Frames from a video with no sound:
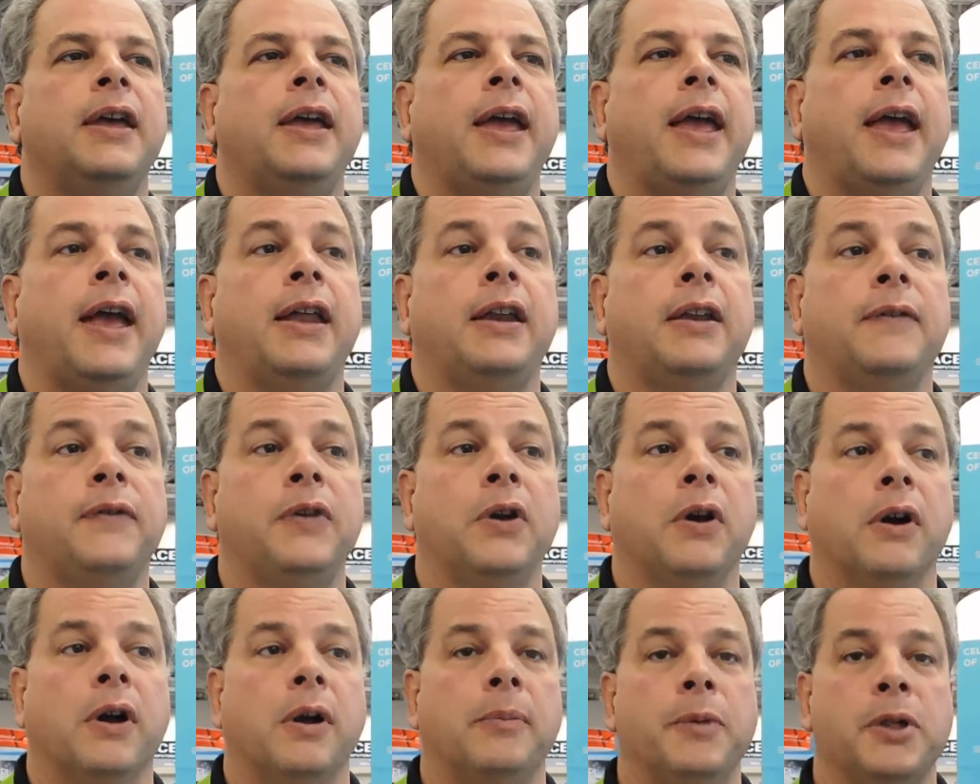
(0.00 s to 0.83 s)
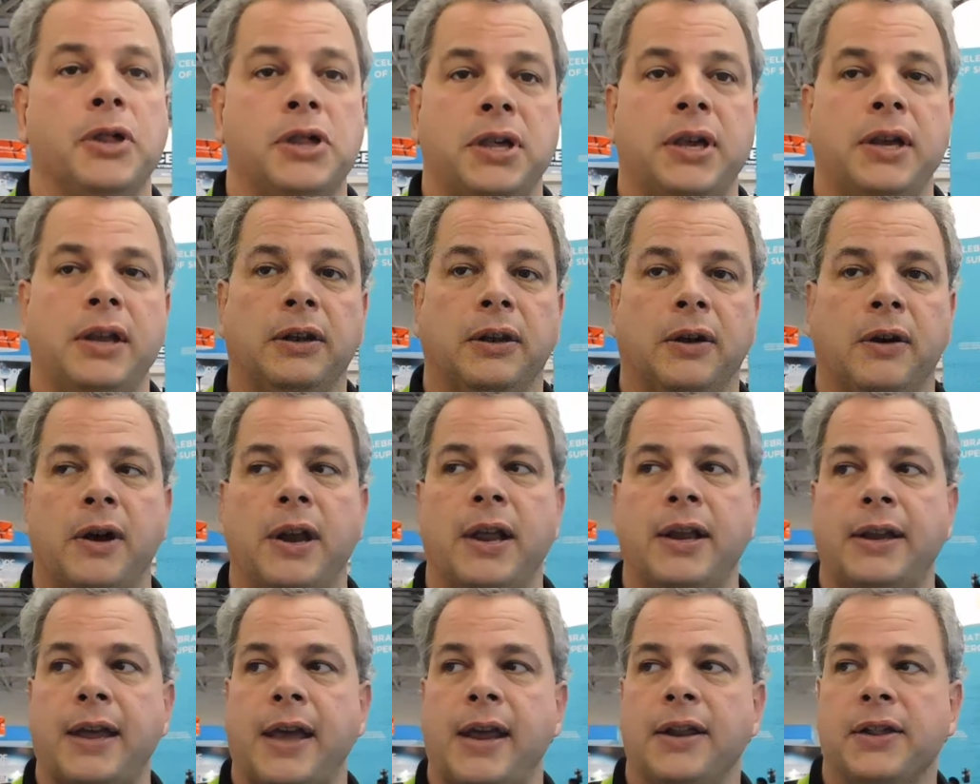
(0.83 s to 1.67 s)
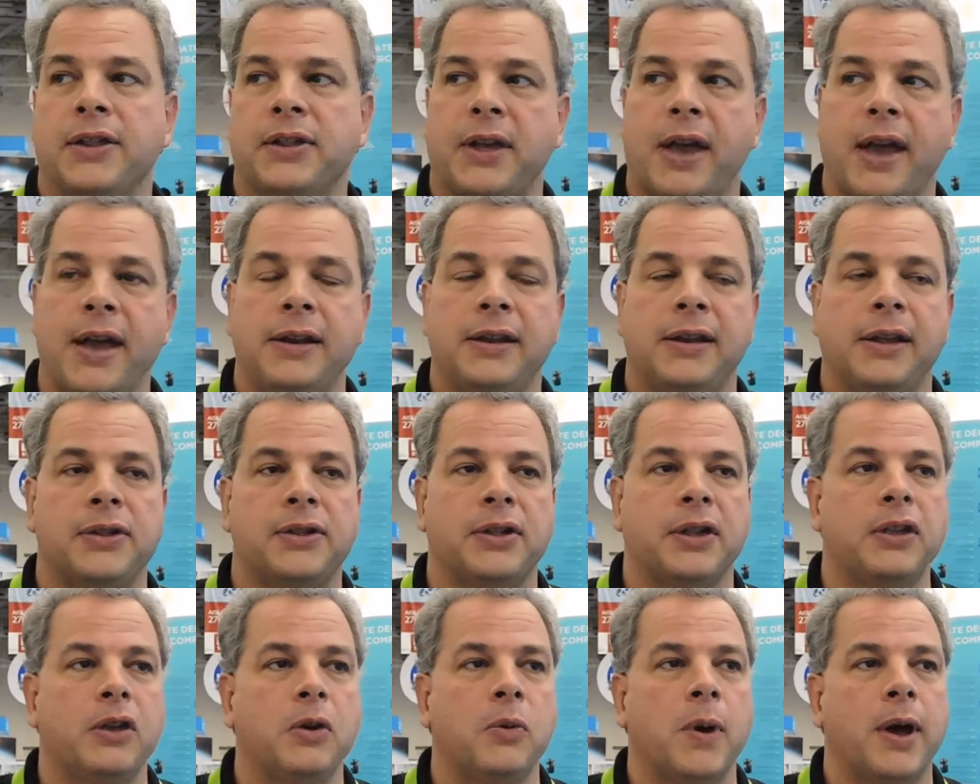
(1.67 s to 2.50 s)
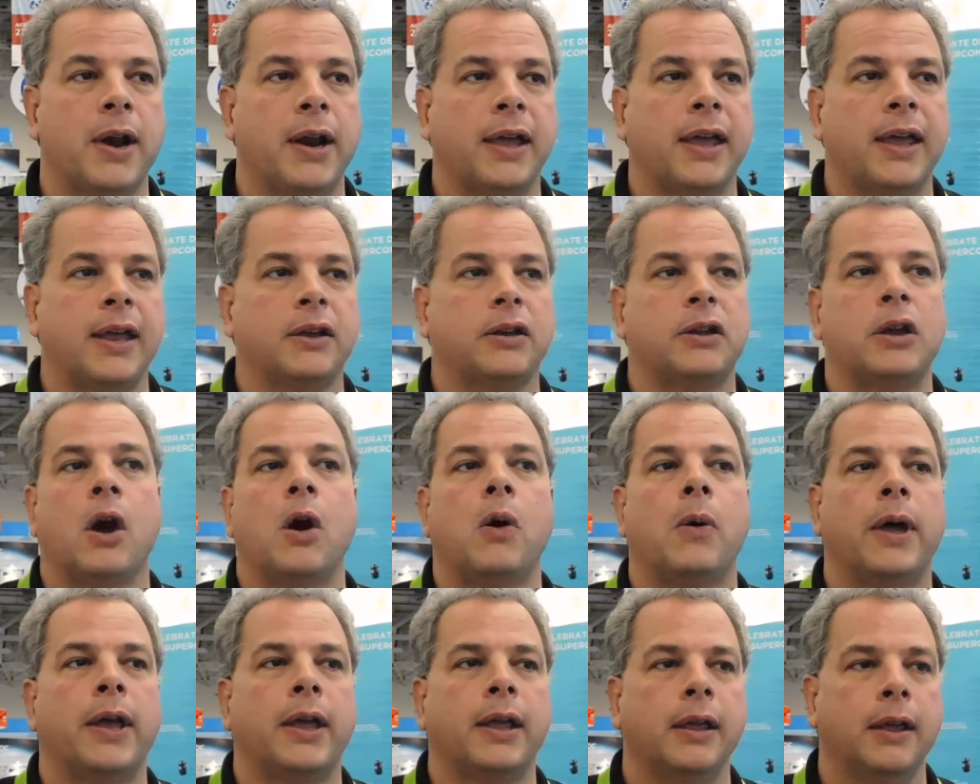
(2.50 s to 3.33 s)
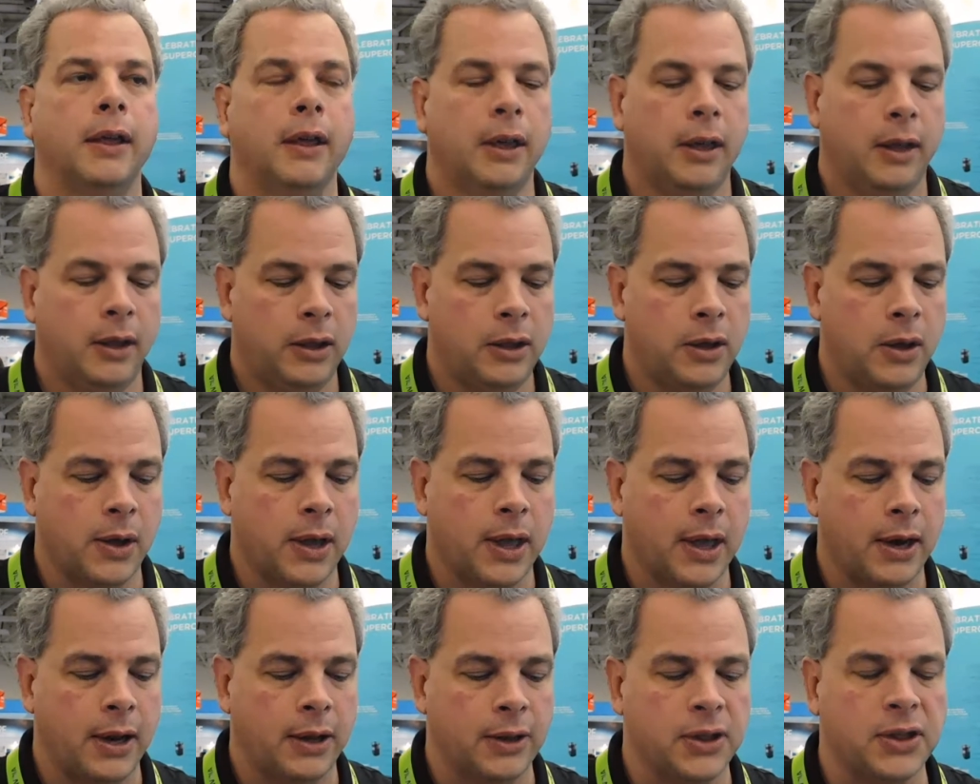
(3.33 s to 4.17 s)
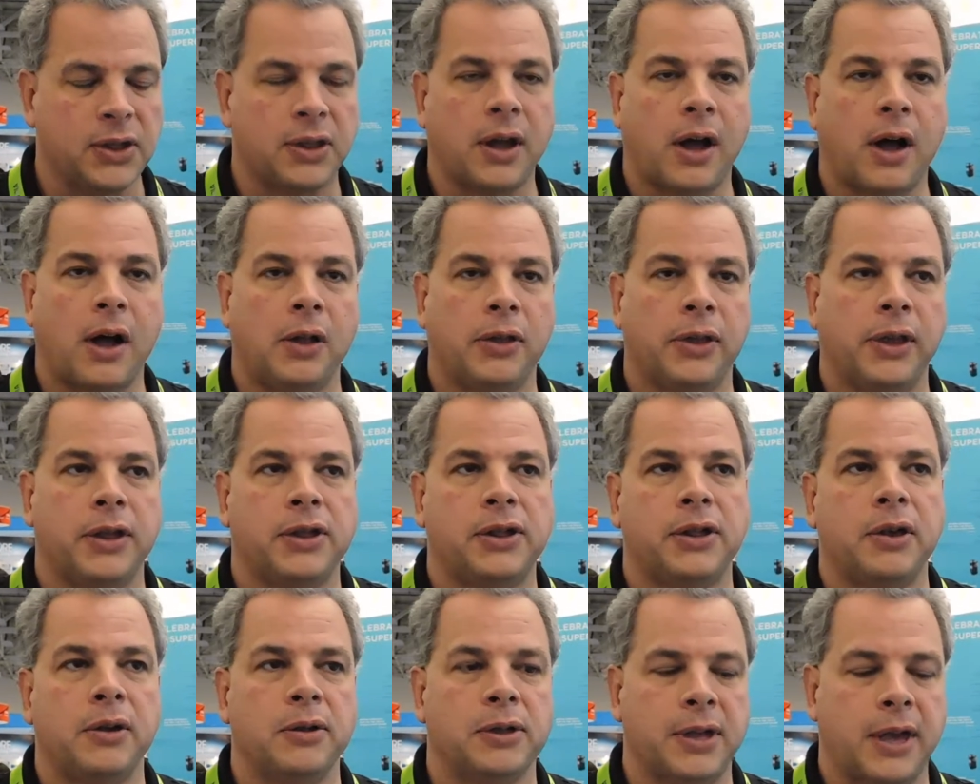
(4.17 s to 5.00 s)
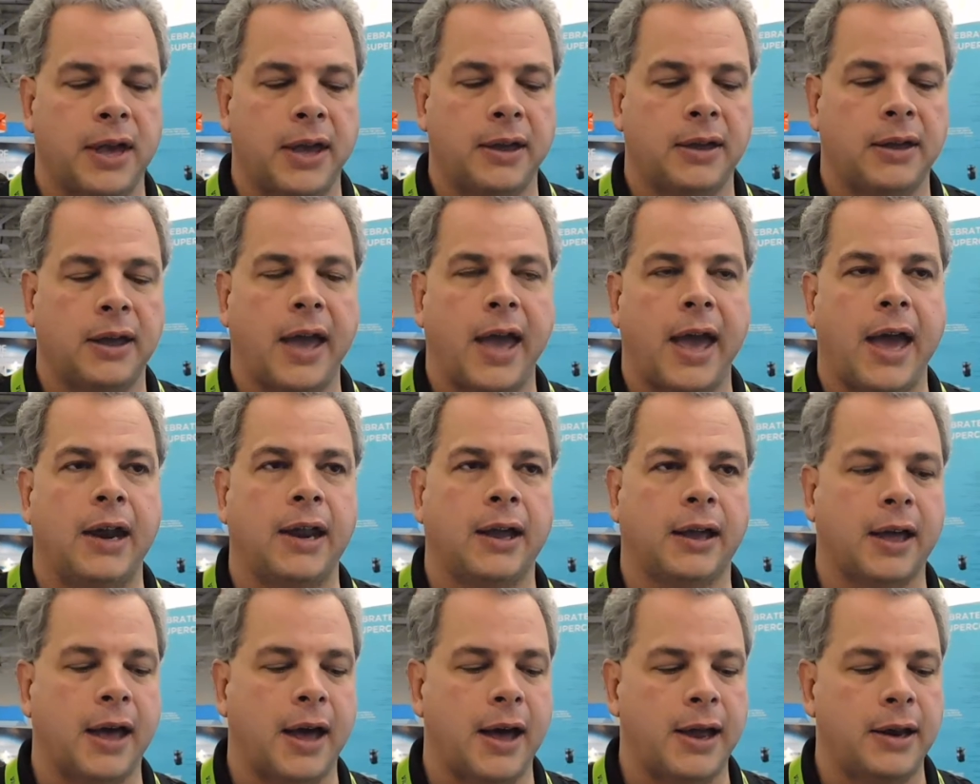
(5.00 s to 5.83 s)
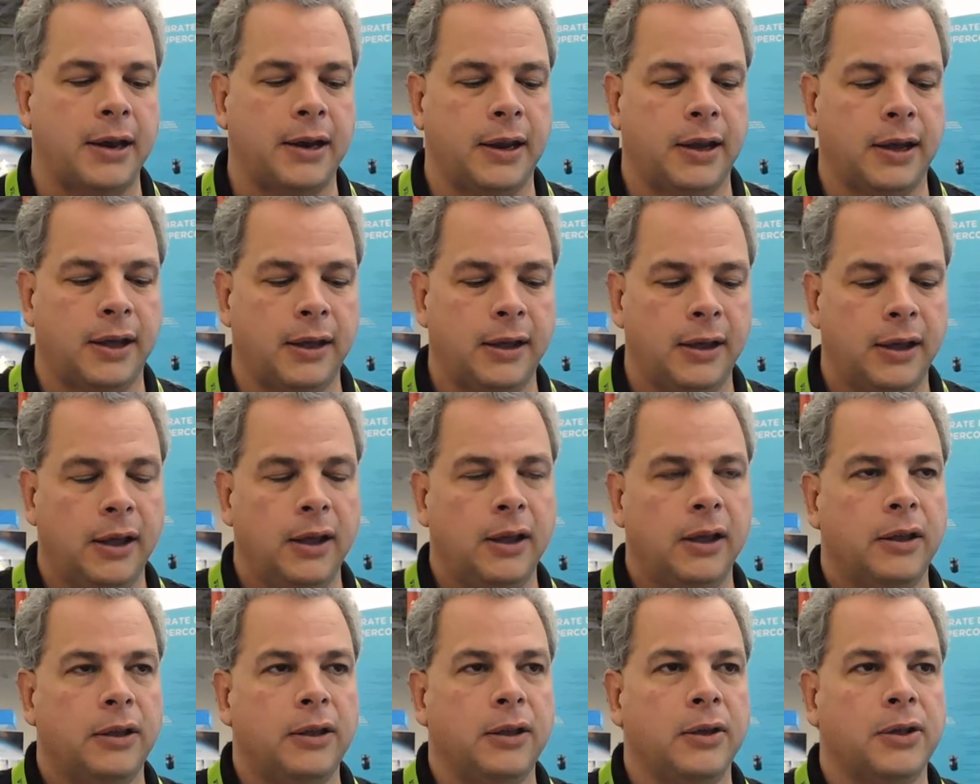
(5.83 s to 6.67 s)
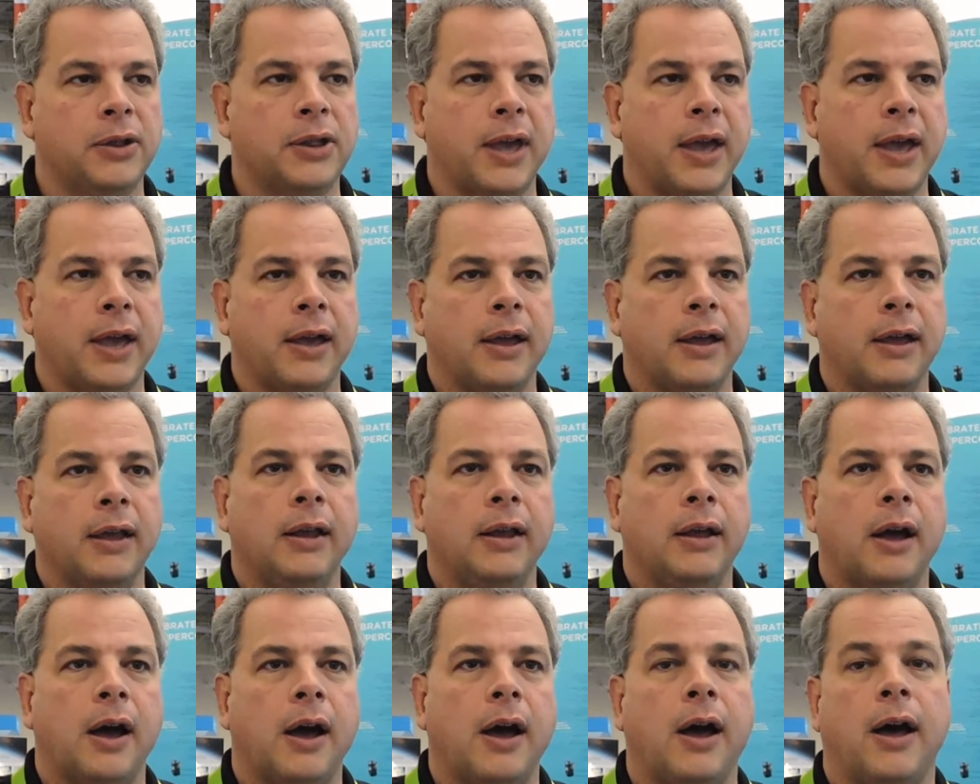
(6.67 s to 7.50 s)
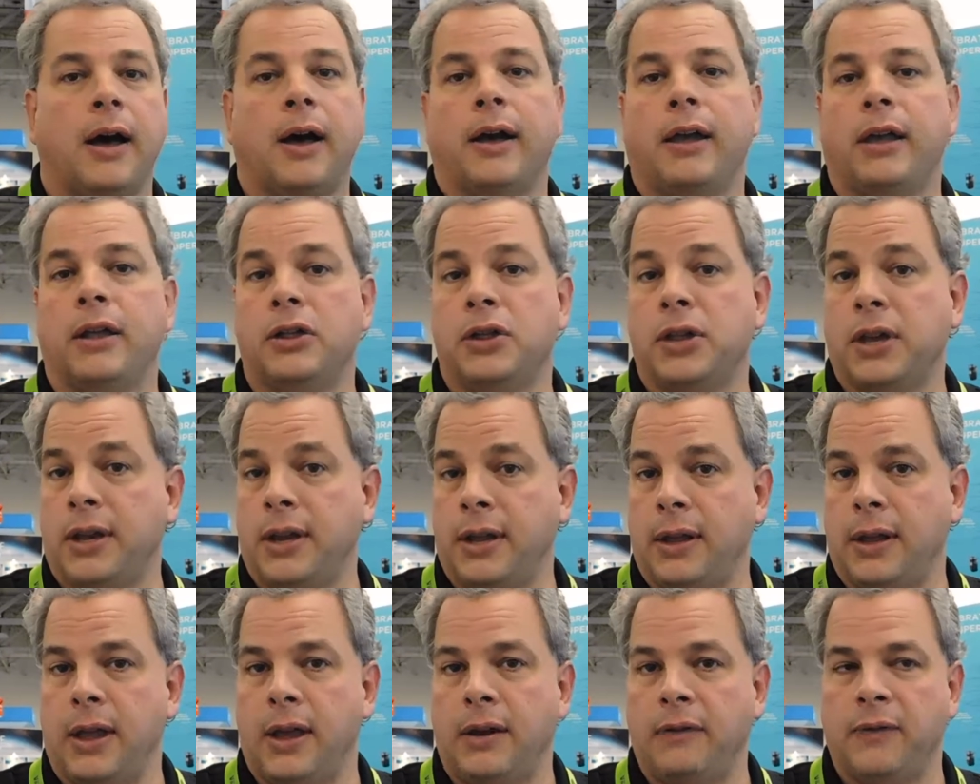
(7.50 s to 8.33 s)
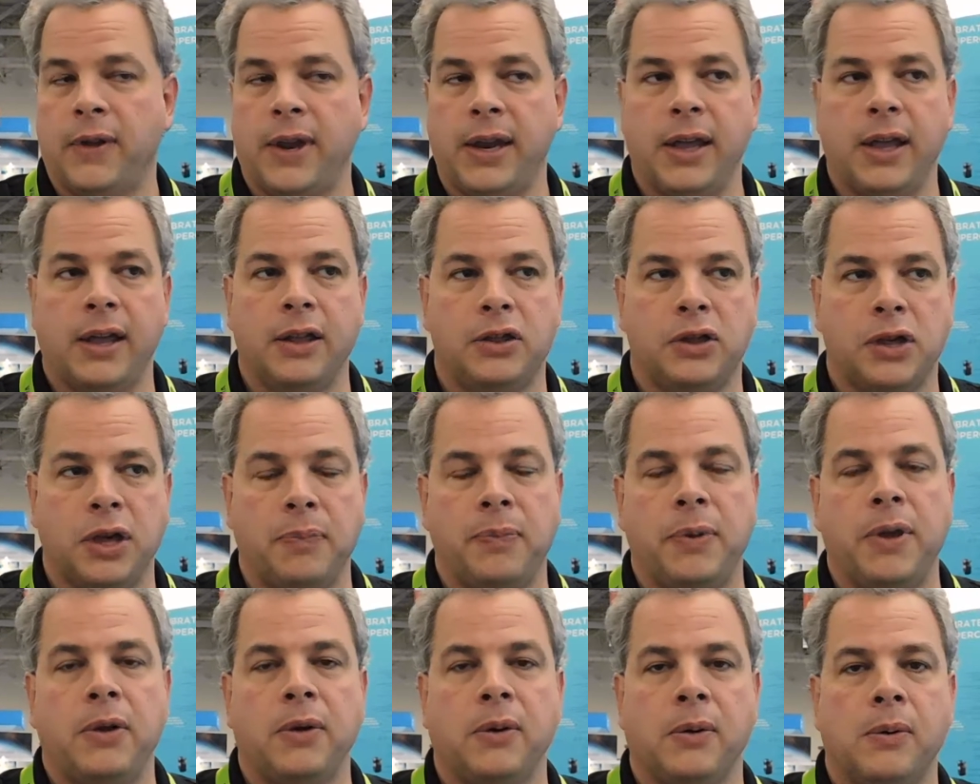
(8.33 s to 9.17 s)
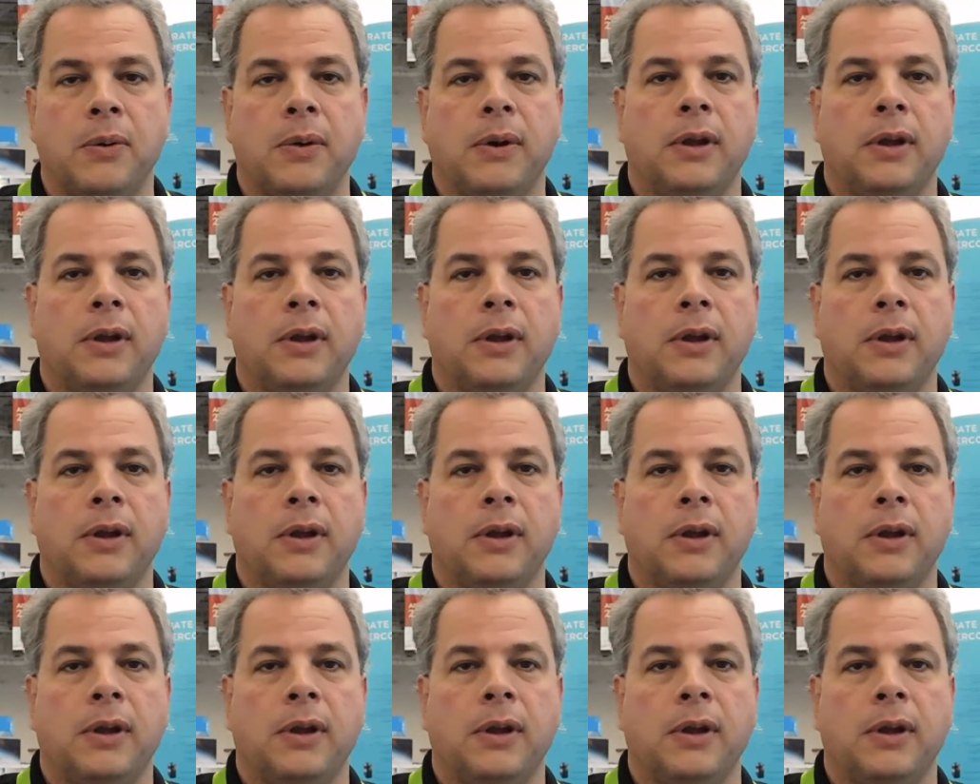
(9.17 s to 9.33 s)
And if you're a machine learning data scientist and you want to get going, you can install this using Anaconda, using NVIDIA GPU